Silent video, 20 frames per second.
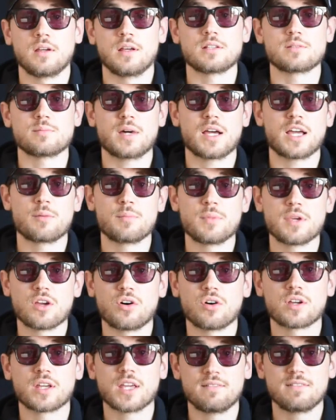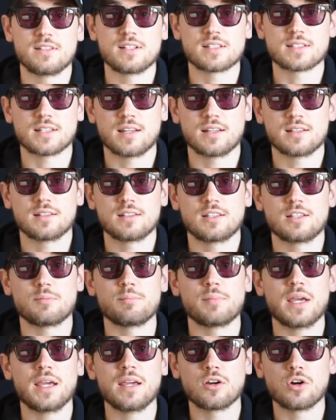As my amigo Kevin said, the
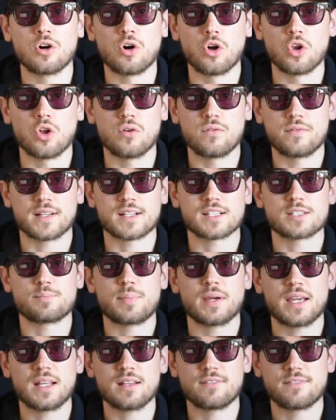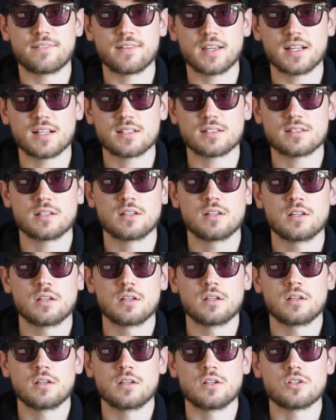main goal of expand phase
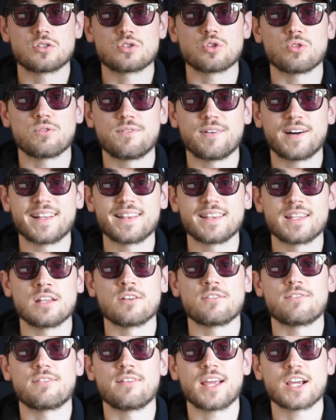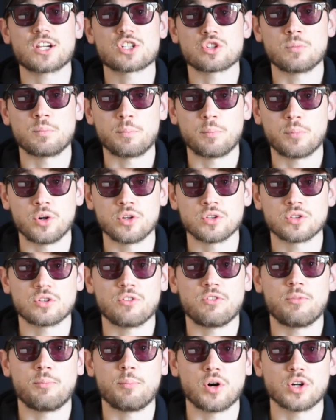is to find the inflection point of
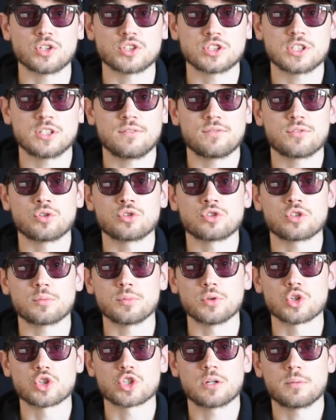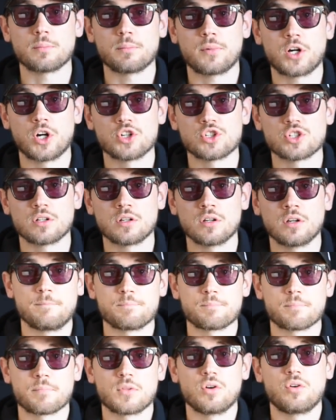positive contribution margin.
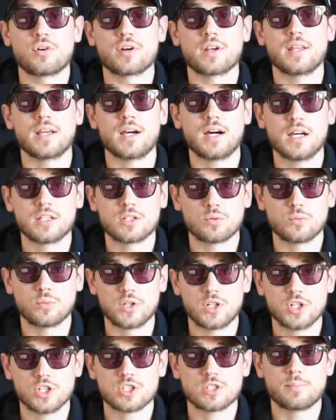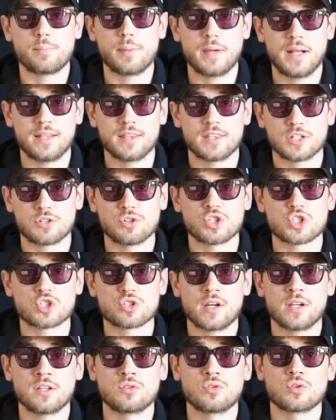Or in other words, Palantir is
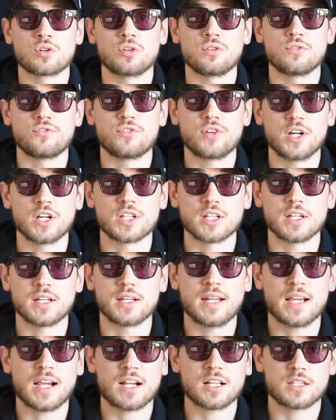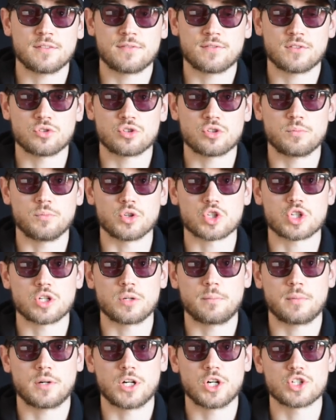trying to convert a negative contribution
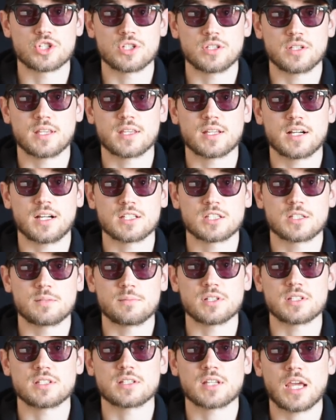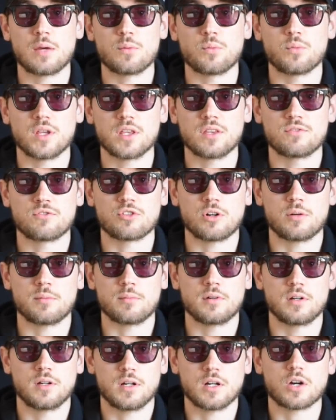margin that customers came with from
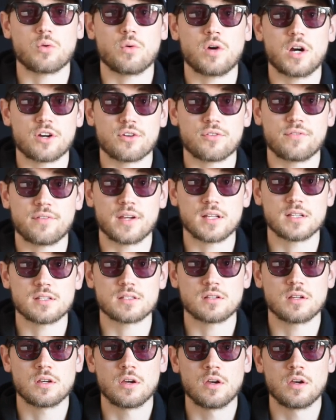acquire phase